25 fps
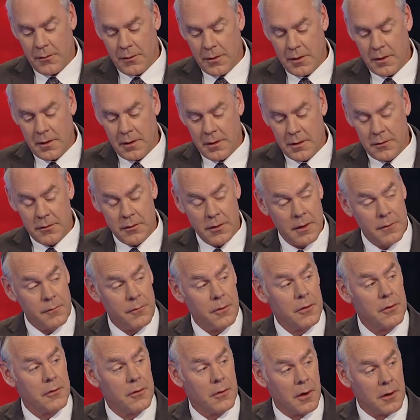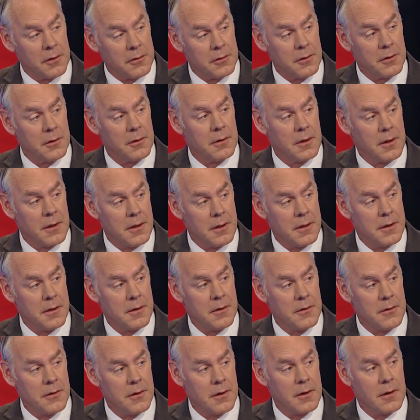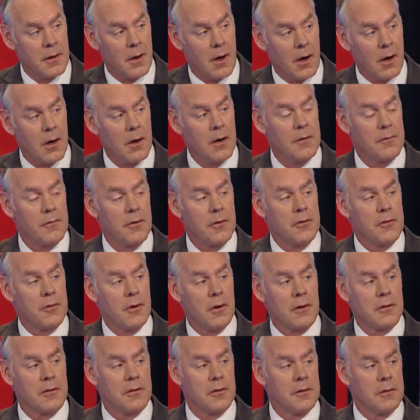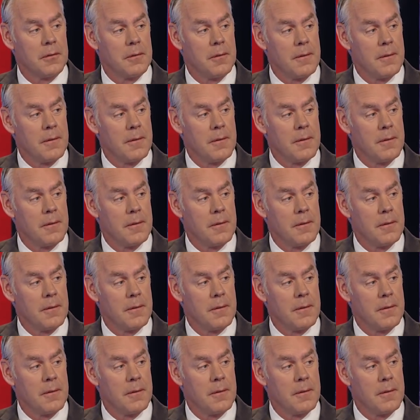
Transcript: of it is infrastructure. Is mm -hmm. that our infrastructure? Can we speed